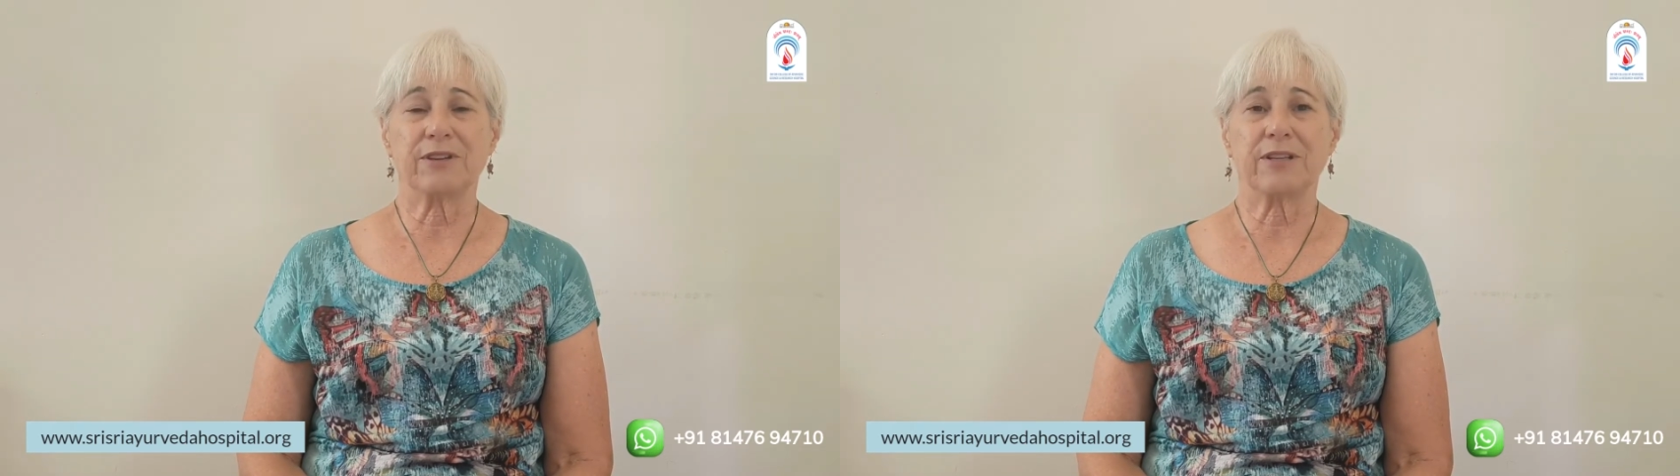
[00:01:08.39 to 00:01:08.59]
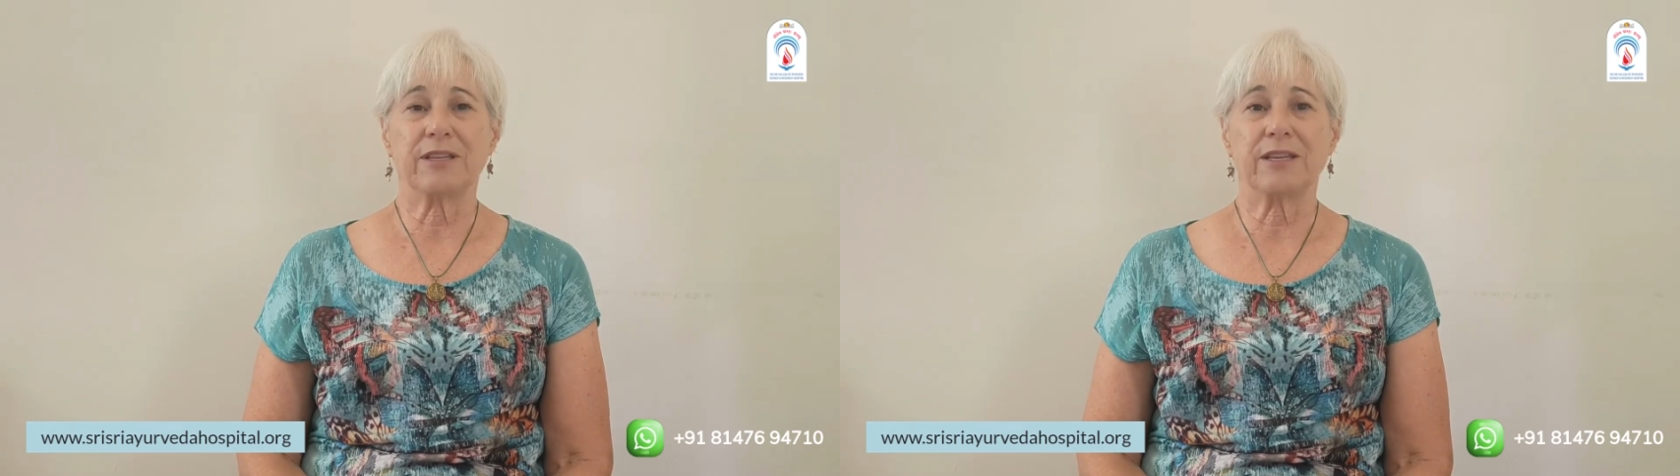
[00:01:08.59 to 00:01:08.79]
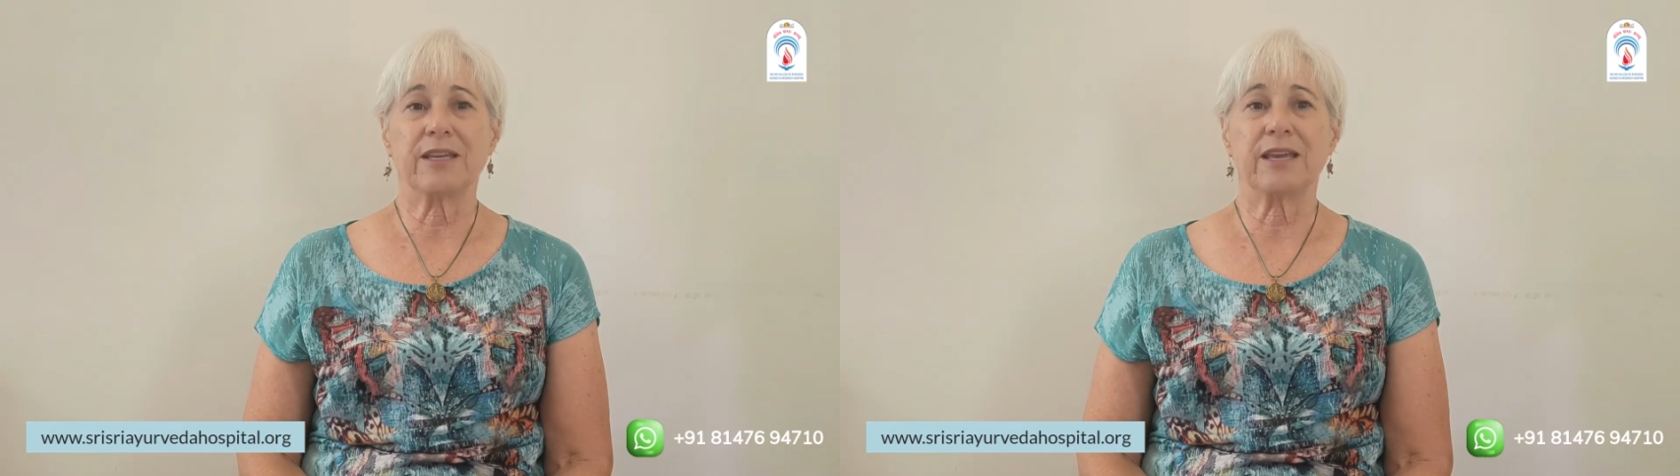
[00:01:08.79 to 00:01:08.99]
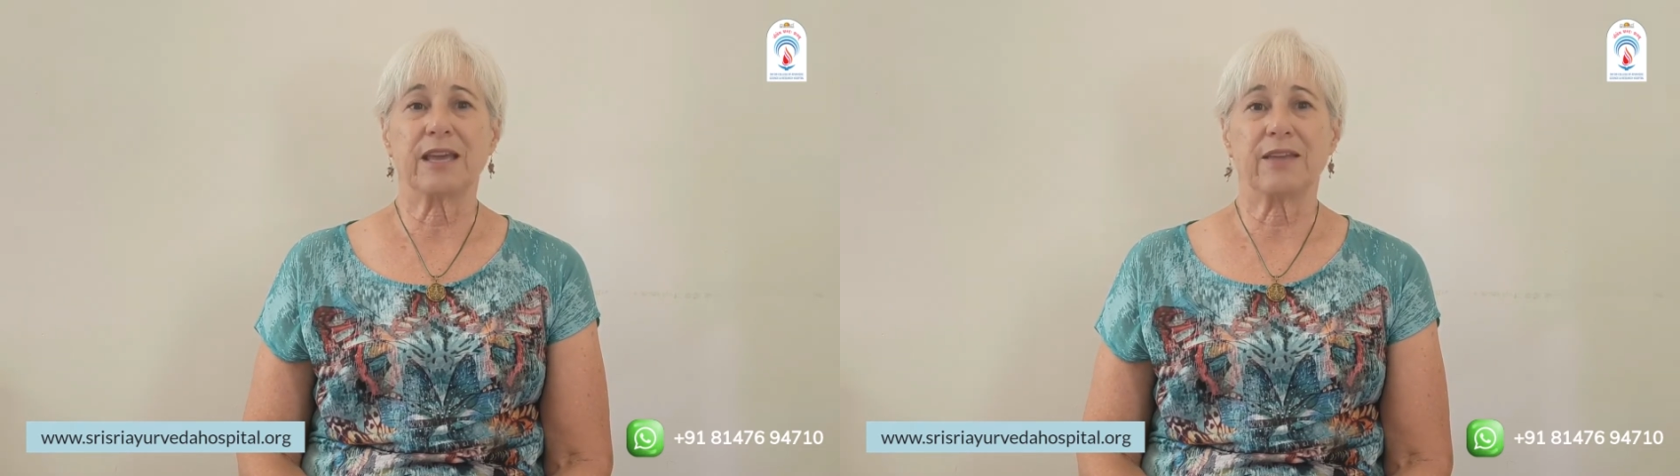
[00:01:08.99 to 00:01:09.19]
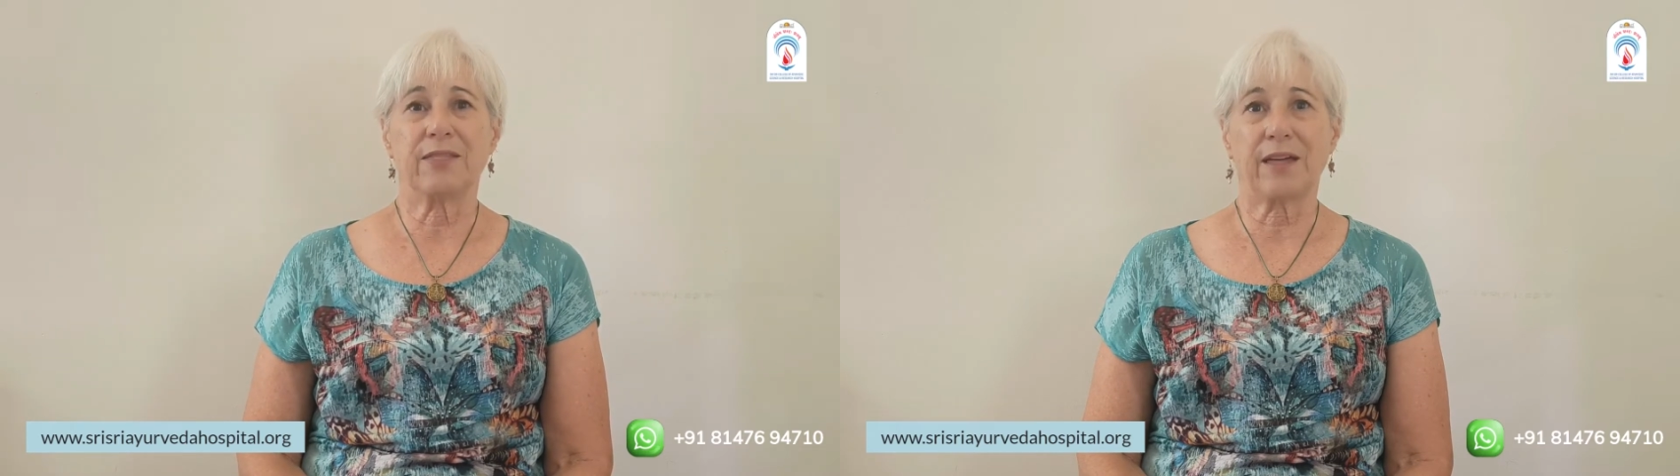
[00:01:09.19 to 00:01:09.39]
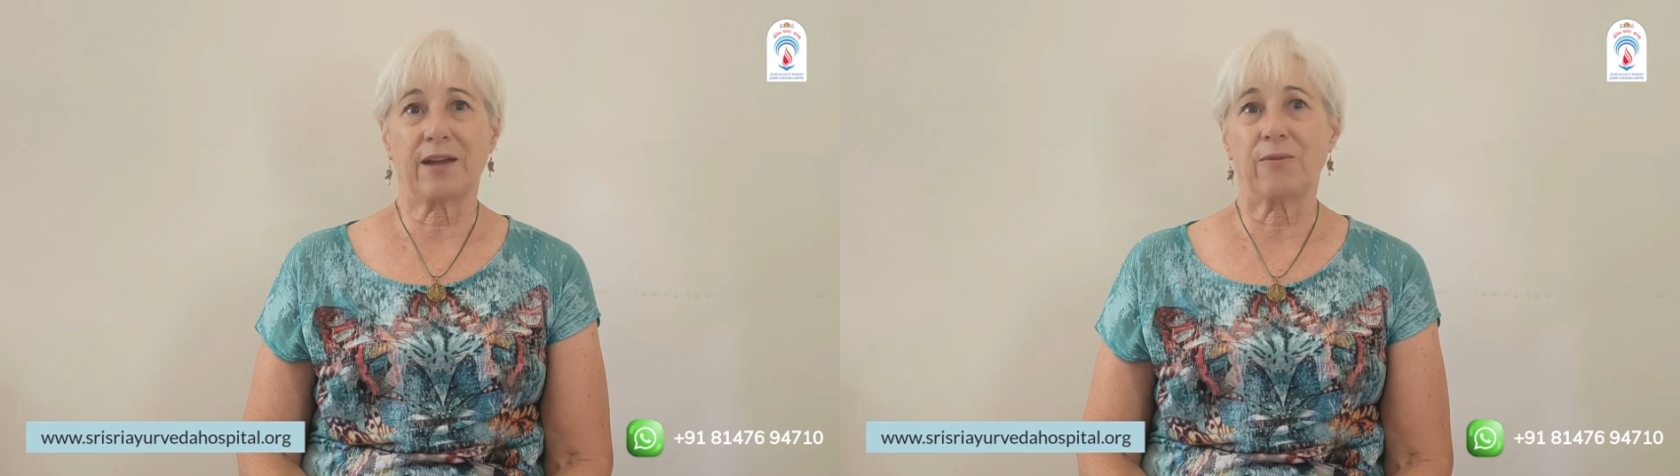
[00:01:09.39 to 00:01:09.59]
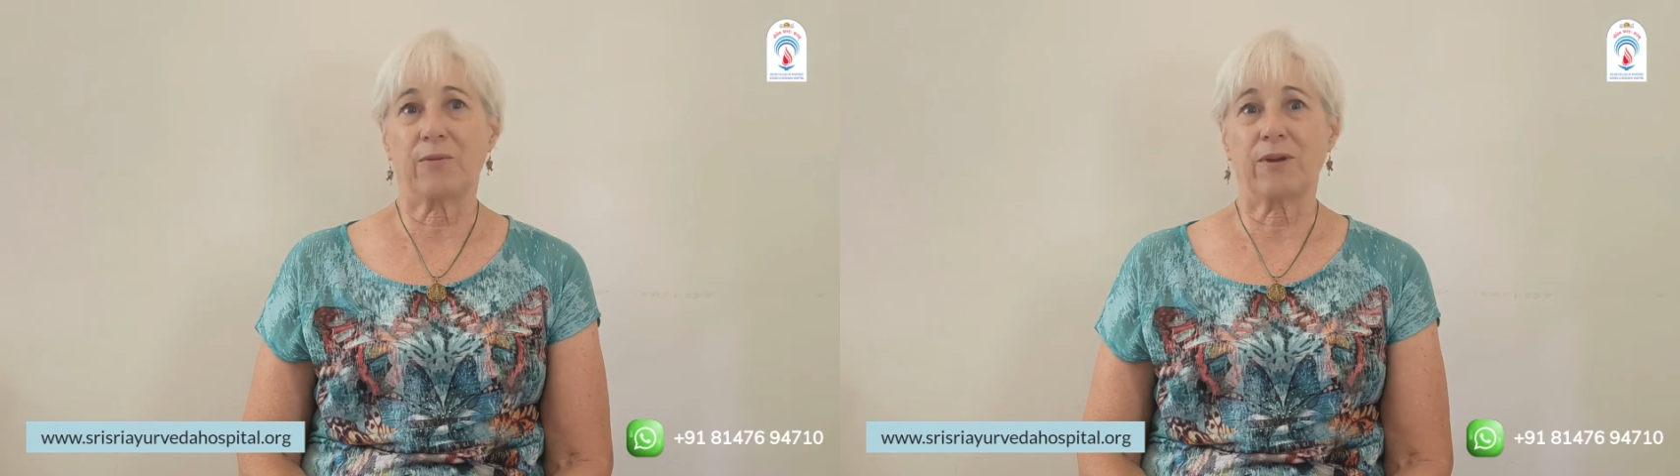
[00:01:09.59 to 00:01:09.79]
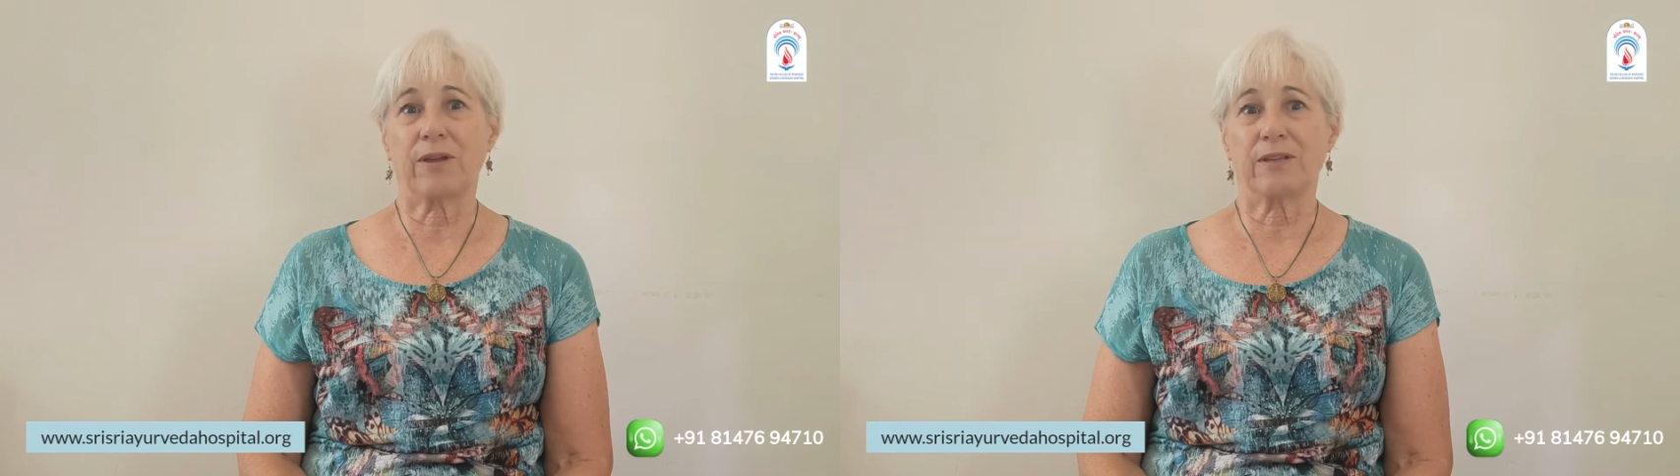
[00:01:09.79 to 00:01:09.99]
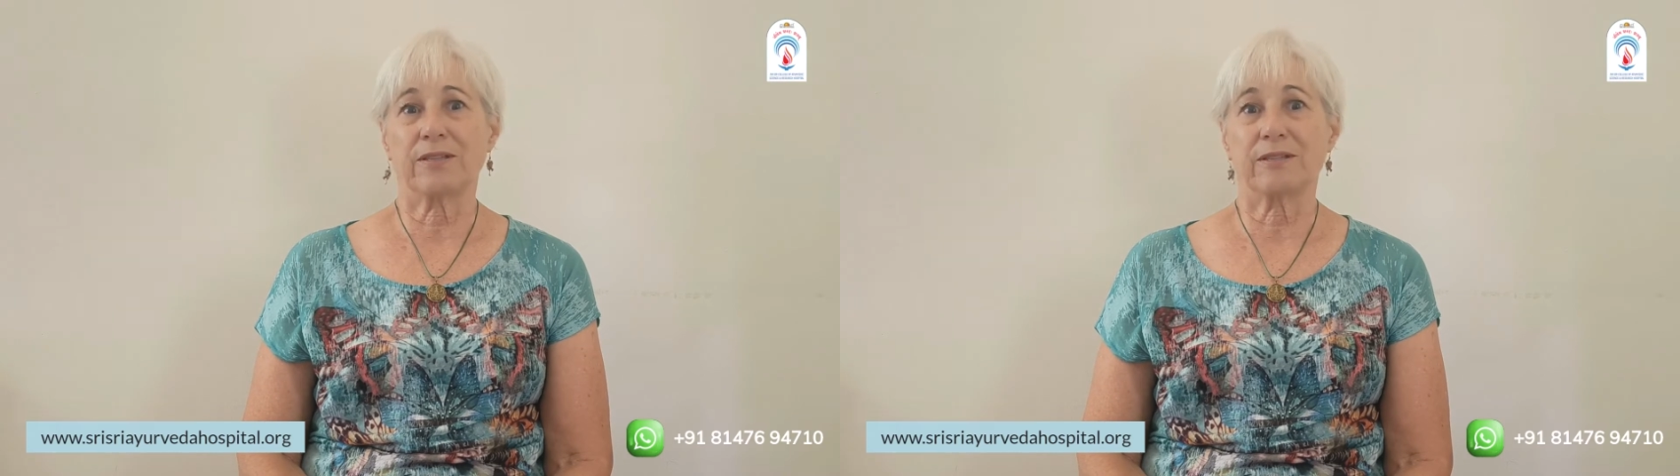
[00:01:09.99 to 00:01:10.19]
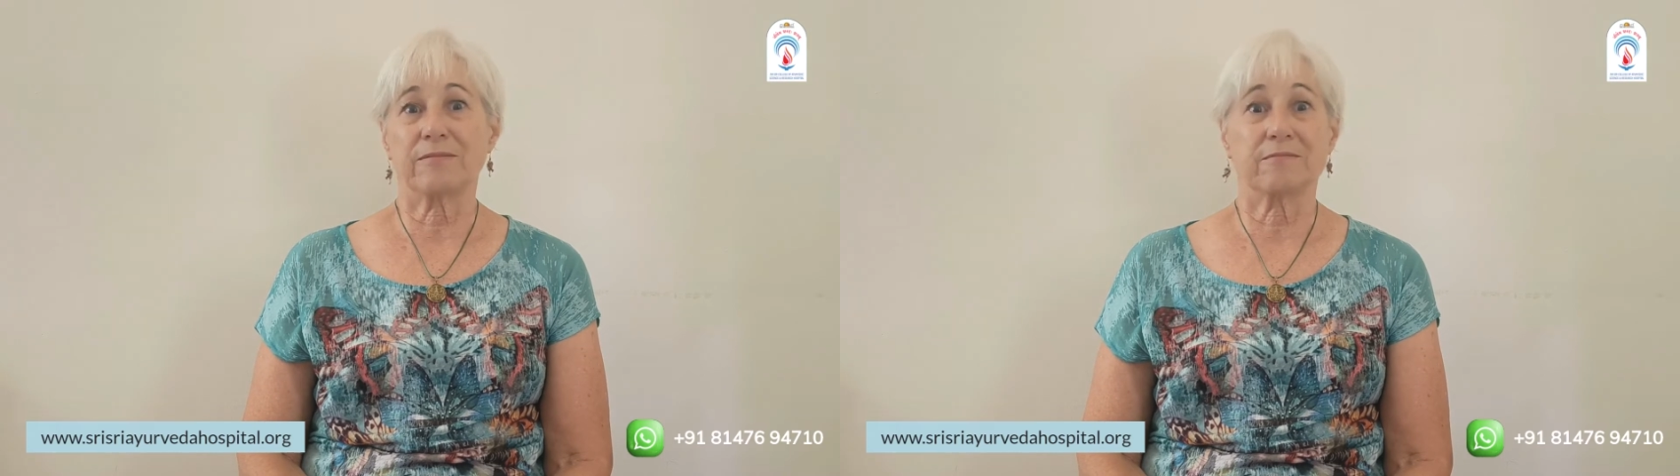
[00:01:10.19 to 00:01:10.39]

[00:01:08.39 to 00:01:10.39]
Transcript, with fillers: filling, and that went